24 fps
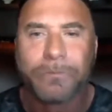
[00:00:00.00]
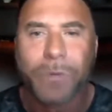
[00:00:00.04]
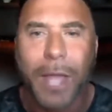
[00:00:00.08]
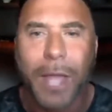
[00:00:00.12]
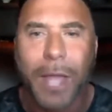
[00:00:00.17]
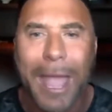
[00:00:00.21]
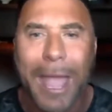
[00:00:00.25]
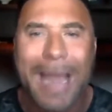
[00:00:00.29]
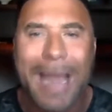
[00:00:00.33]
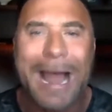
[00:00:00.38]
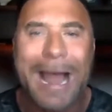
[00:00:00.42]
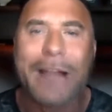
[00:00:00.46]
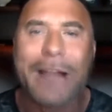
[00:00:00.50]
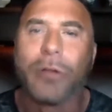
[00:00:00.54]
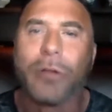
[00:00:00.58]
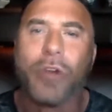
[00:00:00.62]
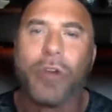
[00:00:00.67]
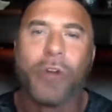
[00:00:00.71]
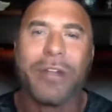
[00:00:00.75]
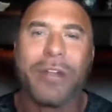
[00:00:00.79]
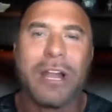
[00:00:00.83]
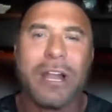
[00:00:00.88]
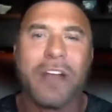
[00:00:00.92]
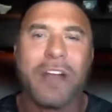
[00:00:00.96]
And I don't know
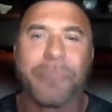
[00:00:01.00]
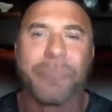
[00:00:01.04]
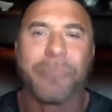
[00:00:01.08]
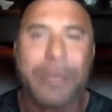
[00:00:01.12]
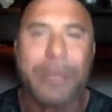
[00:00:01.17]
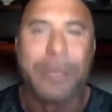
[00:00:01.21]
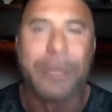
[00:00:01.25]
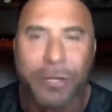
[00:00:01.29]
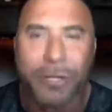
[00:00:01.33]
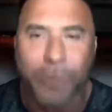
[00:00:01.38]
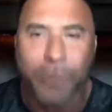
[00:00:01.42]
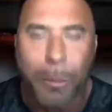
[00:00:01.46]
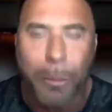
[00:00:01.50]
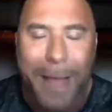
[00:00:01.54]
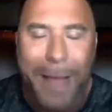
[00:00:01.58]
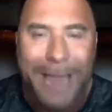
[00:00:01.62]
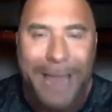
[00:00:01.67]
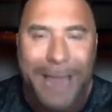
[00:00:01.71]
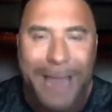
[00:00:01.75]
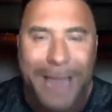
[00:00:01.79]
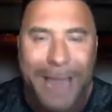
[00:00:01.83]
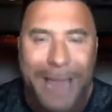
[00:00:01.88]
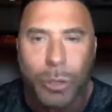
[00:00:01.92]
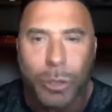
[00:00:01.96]
that enough people have
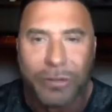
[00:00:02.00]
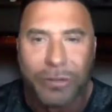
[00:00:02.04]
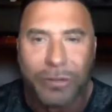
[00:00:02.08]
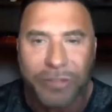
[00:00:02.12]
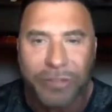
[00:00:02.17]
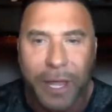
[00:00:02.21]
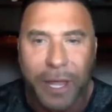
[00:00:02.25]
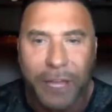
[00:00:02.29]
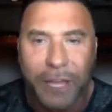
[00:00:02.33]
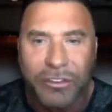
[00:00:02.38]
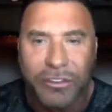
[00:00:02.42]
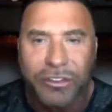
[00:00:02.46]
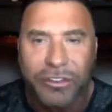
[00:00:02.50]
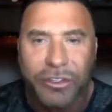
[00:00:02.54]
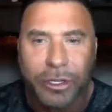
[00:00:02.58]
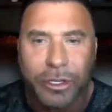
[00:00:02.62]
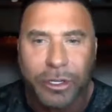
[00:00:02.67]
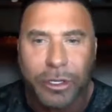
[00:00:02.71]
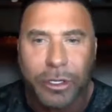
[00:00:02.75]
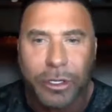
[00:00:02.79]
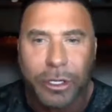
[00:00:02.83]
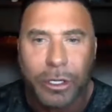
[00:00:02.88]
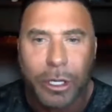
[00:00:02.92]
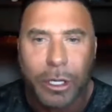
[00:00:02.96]
reminded you of this,
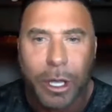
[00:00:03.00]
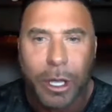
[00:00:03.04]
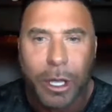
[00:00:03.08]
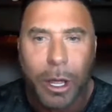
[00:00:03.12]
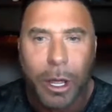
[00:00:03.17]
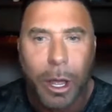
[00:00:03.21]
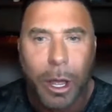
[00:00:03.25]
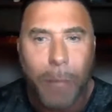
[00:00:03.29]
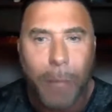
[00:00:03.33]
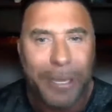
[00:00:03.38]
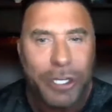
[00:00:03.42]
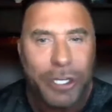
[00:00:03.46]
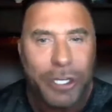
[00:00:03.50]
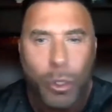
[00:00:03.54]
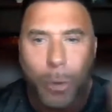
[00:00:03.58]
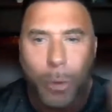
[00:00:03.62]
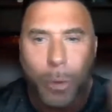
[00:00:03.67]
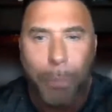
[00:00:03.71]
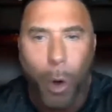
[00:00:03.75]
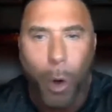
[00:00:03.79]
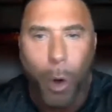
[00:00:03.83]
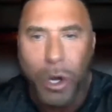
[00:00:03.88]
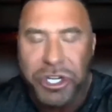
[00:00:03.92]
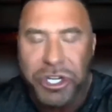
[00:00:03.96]
but you were
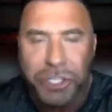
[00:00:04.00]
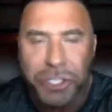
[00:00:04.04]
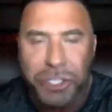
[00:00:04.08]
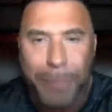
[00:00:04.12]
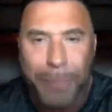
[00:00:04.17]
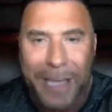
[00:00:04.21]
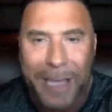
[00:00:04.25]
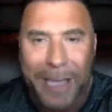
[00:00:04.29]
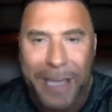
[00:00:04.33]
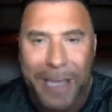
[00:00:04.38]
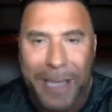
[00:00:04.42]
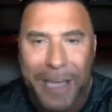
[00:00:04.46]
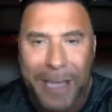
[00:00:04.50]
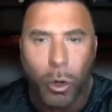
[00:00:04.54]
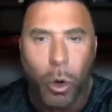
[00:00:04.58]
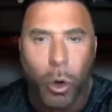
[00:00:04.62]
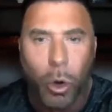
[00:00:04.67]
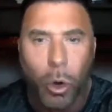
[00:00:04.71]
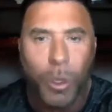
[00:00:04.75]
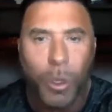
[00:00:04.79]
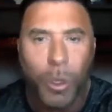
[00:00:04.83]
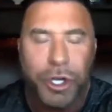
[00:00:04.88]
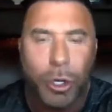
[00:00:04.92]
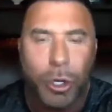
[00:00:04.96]
born special.
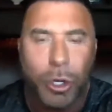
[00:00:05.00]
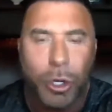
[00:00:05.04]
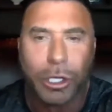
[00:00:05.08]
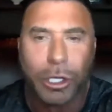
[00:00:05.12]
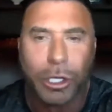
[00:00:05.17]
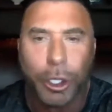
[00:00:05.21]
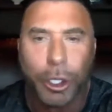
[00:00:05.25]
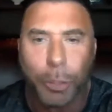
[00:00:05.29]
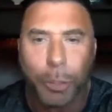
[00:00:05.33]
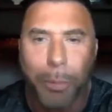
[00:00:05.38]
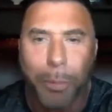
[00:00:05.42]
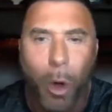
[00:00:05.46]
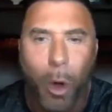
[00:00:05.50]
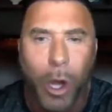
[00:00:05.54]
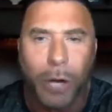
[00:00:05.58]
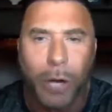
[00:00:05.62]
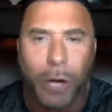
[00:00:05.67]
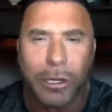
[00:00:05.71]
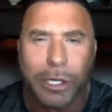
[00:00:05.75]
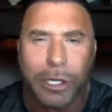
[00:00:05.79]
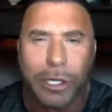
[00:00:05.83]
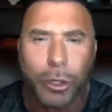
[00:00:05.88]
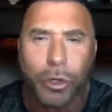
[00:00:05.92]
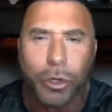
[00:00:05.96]
When you were a little boy or a
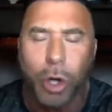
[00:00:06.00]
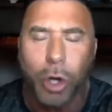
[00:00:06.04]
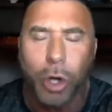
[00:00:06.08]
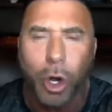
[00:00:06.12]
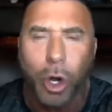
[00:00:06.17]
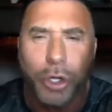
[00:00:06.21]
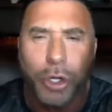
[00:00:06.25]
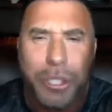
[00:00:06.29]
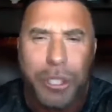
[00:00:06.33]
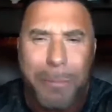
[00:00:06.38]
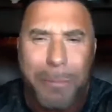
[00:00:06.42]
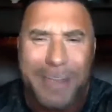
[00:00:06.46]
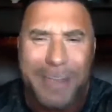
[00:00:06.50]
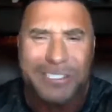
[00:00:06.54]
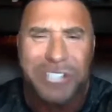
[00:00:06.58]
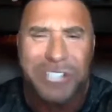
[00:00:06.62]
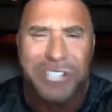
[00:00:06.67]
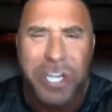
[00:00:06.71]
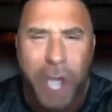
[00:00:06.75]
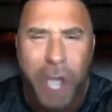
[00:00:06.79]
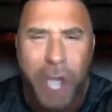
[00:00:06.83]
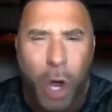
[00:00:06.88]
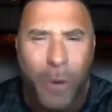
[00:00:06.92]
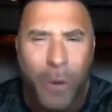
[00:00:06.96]
little girl, you must have
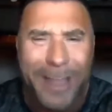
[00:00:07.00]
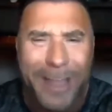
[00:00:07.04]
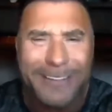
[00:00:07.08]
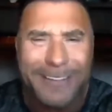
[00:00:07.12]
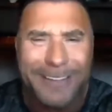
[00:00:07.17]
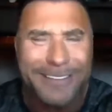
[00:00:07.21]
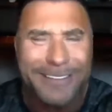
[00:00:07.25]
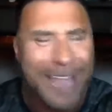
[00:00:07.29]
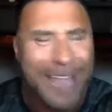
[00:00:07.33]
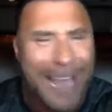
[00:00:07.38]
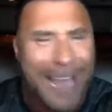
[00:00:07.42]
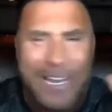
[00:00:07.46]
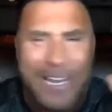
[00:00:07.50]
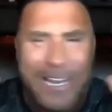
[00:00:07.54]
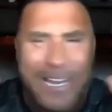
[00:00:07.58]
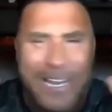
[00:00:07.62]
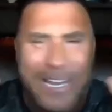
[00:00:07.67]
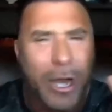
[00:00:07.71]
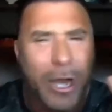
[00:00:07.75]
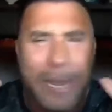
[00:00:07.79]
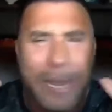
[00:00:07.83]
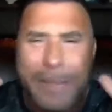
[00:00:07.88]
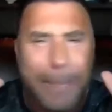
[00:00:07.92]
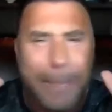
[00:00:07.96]
known it. There had
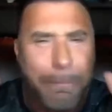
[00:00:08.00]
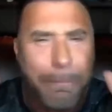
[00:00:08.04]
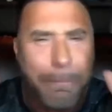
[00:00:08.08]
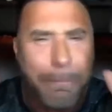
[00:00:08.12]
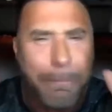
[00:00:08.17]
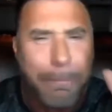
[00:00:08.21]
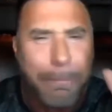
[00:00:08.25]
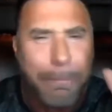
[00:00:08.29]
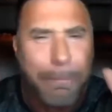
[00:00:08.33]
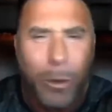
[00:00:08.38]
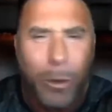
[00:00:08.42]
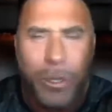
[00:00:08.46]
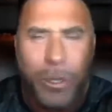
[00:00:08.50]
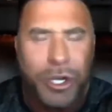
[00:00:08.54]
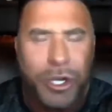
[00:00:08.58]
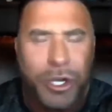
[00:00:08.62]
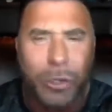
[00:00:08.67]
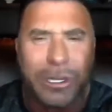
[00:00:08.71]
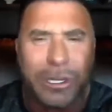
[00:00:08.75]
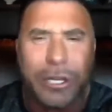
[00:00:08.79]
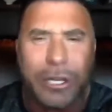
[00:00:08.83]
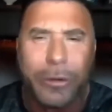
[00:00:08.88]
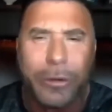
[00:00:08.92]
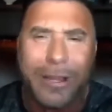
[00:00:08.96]
to be a moment when you were
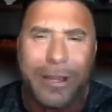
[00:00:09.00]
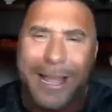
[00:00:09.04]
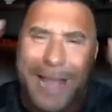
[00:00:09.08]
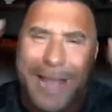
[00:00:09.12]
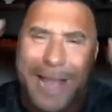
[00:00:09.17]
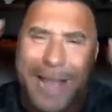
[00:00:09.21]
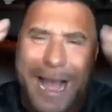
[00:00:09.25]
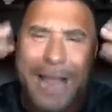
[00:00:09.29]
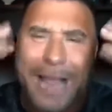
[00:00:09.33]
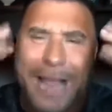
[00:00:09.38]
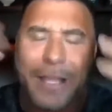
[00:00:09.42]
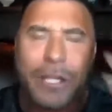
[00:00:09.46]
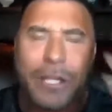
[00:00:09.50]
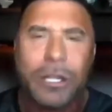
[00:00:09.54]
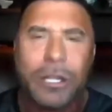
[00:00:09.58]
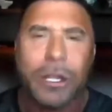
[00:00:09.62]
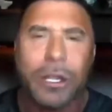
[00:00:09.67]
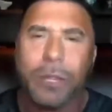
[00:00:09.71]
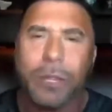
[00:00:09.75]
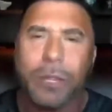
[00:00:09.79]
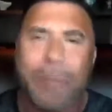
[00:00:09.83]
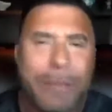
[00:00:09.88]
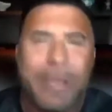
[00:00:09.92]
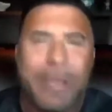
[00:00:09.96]
little. You're like,
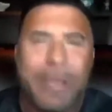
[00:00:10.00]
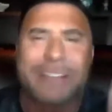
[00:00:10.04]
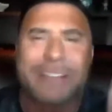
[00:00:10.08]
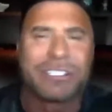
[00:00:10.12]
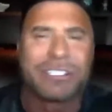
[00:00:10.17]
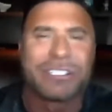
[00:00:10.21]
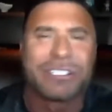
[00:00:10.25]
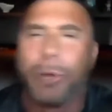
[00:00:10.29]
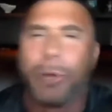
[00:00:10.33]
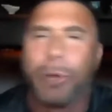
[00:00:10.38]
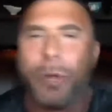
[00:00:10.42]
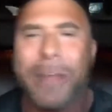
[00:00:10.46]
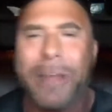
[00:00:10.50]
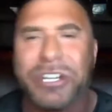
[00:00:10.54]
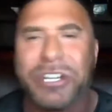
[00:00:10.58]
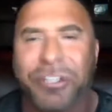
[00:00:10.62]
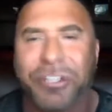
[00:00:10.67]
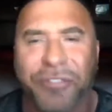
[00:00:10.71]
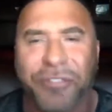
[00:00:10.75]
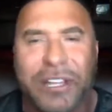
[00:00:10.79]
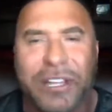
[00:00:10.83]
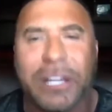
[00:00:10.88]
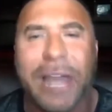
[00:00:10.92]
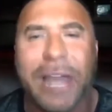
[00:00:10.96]
maybe you had someone who made you
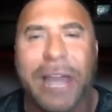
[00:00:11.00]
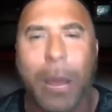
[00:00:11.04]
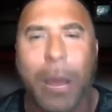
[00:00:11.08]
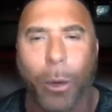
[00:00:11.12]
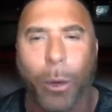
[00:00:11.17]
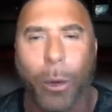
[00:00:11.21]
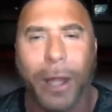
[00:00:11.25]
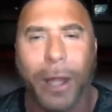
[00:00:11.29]
feel that way.